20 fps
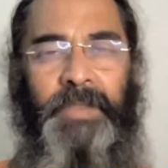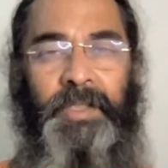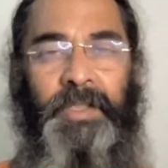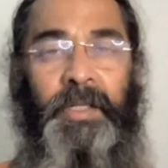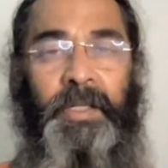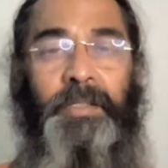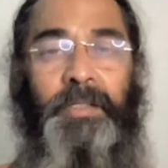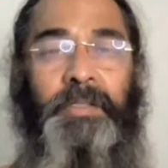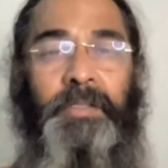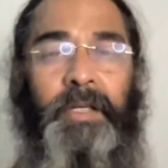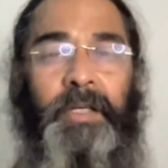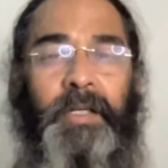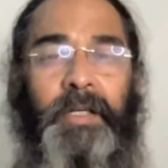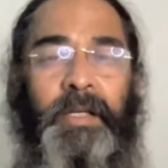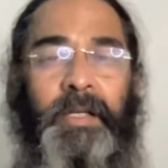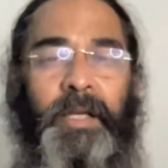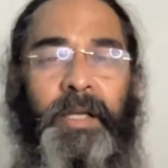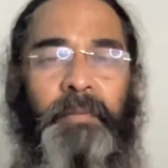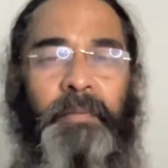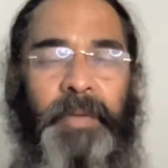
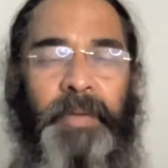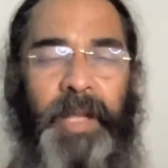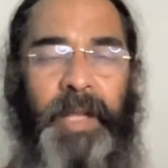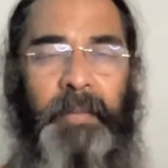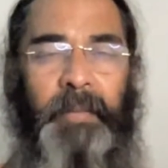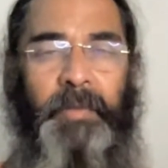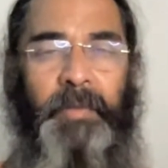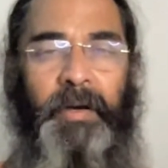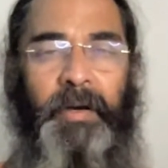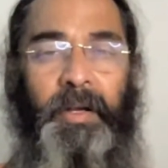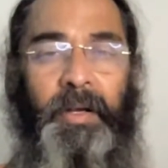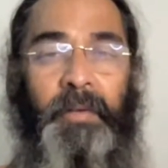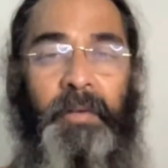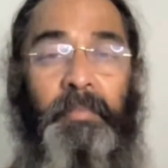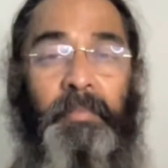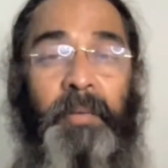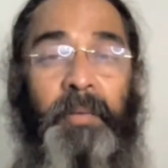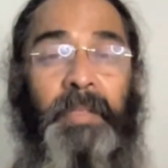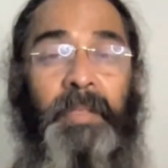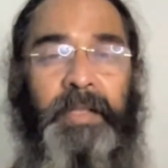Naisargika prema or
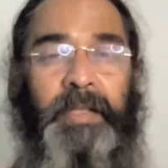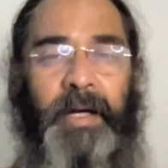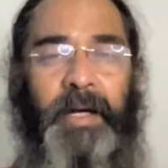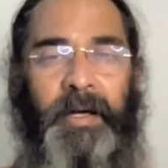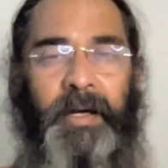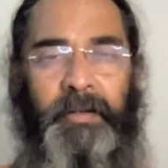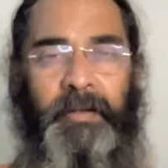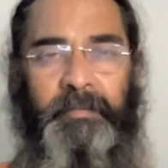mamata.